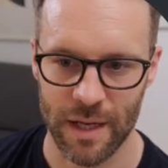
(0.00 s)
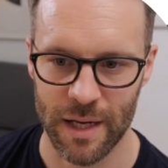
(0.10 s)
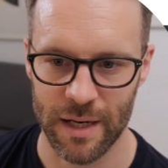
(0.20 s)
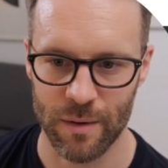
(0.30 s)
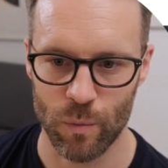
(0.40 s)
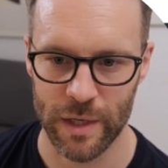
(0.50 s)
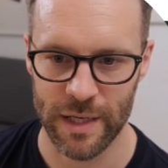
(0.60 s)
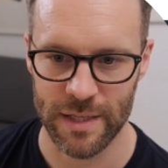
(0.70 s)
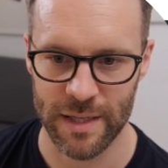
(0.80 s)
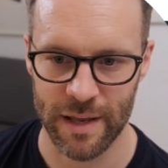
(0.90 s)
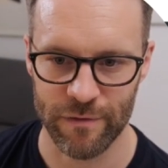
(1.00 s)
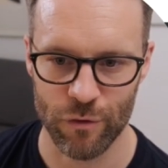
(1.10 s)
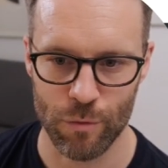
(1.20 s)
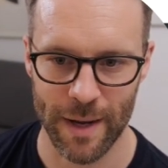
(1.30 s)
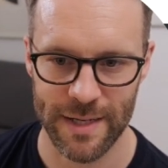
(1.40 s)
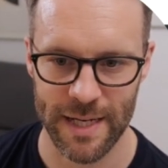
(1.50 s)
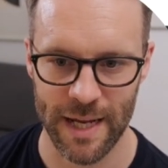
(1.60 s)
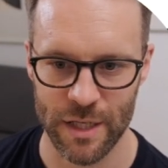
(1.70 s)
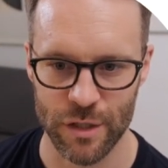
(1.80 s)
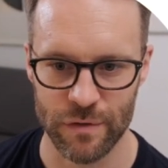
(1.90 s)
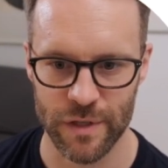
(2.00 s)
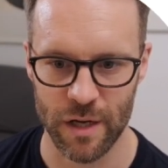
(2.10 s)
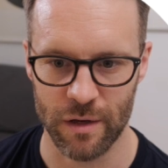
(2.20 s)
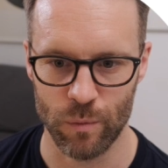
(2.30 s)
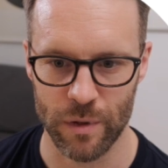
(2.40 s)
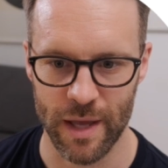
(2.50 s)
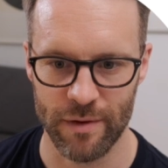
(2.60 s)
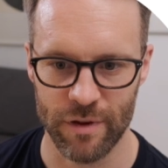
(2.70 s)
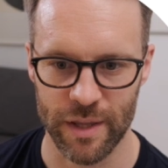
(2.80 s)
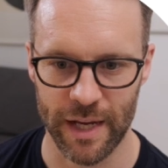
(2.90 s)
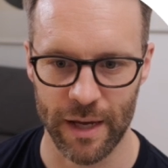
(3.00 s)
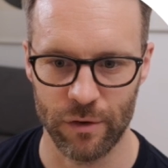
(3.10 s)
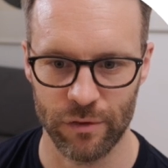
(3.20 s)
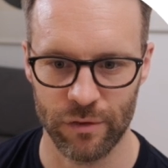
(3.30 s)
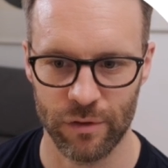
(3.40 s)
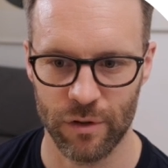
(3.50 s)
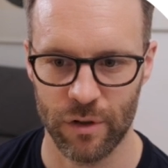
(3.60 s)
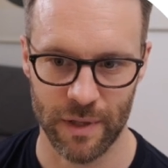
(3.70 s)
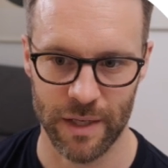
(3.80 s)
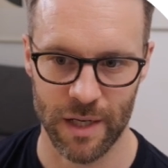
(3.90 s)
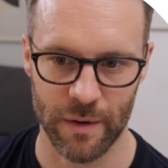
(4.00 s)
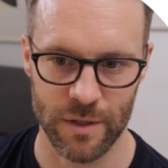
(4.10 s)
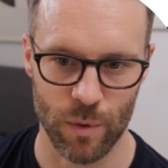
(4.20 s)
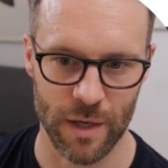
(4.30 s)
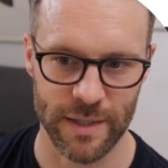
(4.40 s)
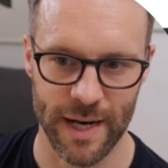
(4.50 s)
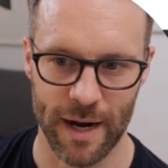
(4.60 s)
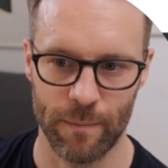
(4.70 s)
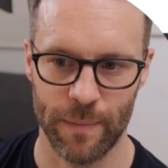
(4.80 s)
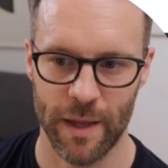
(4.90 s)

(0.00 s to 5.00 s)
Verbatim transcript: It, we need to then format it as you've done with everything else there you go, it's worked it out.